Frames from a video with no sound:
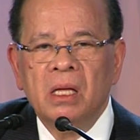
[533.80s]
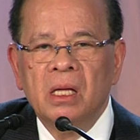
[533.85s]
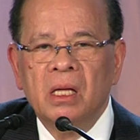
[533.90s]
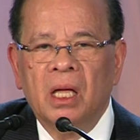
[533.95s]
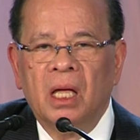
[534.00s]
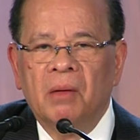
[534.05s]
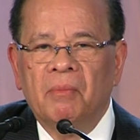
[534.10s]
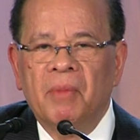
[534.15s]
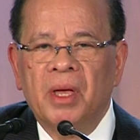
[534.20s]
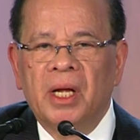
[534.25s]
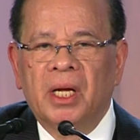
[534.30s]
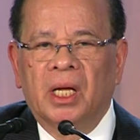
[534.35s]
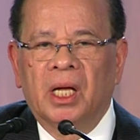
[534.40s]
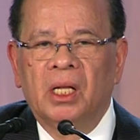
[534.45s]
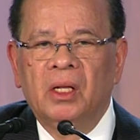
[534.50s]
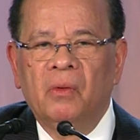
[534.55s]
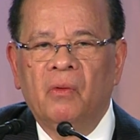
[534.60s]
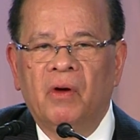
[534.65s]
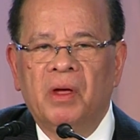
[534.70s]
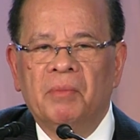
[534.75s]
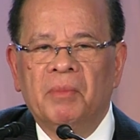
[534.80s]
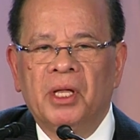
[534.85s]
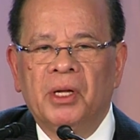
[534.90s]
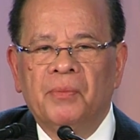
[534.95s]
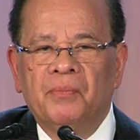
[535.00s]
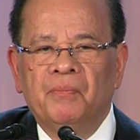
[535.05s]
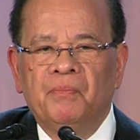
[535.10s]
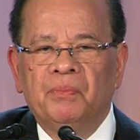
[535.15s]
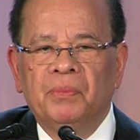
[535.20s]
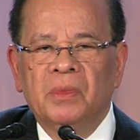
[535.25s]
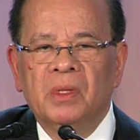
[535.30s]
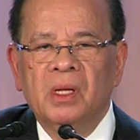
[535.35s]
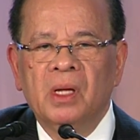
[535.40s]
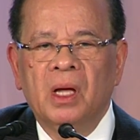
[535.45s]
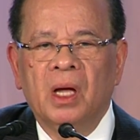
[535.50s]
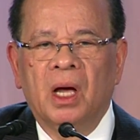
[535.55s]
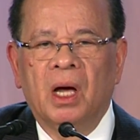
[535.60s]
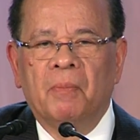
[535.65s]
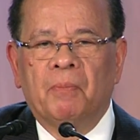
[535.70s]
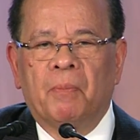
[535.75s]
American women
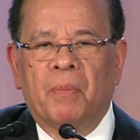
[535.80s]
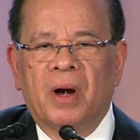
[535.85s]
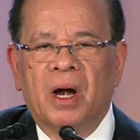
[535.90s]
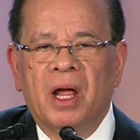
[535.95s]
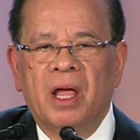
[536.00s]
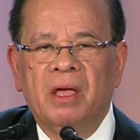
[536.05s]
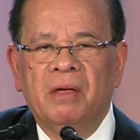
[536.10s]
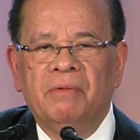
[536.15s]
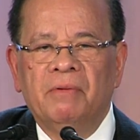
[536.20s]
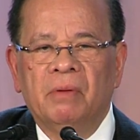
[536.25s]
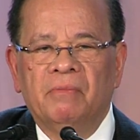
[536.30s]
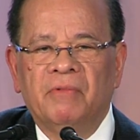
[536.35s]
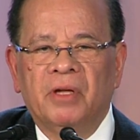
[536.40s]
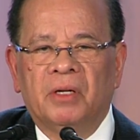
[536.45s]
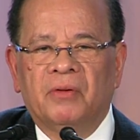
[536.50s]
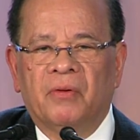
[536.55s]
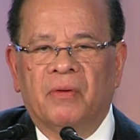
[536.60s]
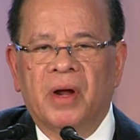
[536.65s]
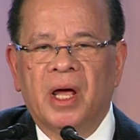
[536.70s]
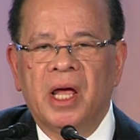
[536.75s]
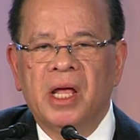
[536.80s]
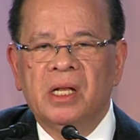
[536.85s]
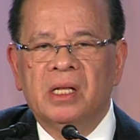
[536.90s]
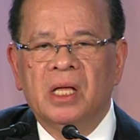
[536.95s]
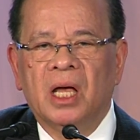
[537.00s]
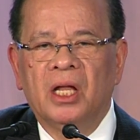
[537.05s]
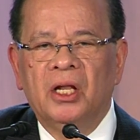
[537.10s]
a private right